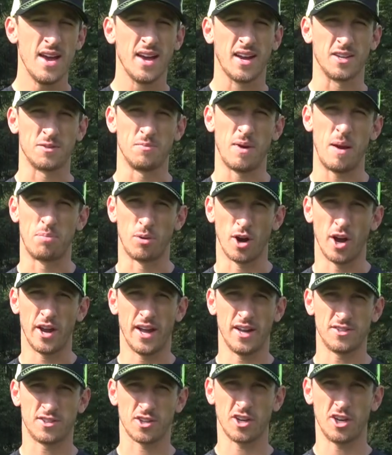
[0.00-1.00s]
because my
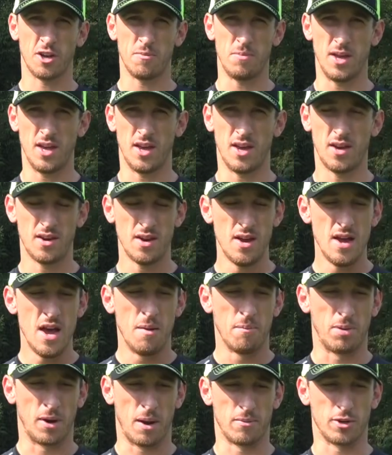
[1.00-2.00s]
broadheads are gonna be in,
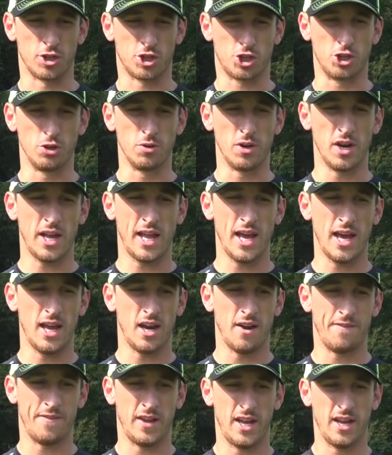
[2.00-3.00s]
but I'm gonna shoot it again,
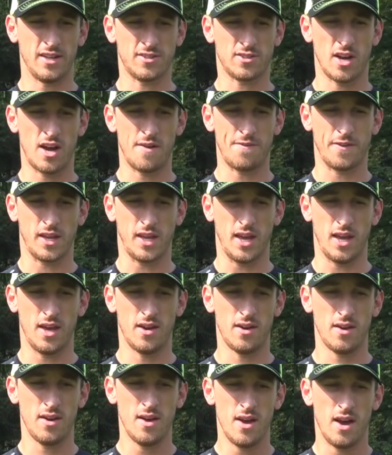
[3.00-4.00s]
and if it hits off
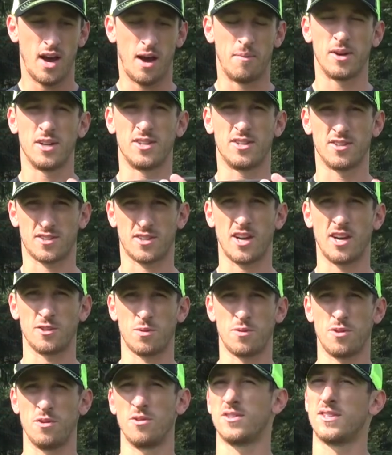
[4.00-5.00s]
again, I'm gonna
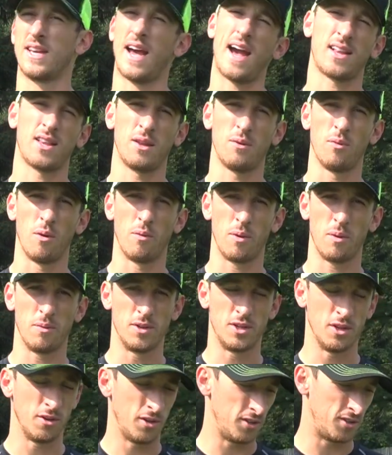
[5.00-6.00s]
discuss with you exactly what we
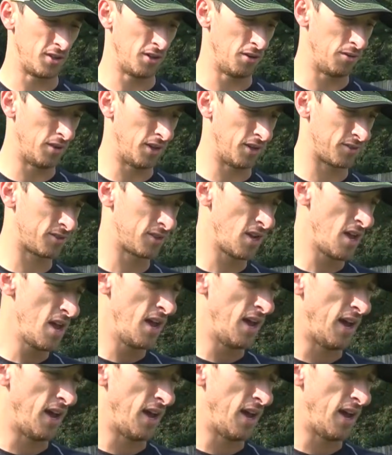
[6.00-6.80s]
would do to tune this.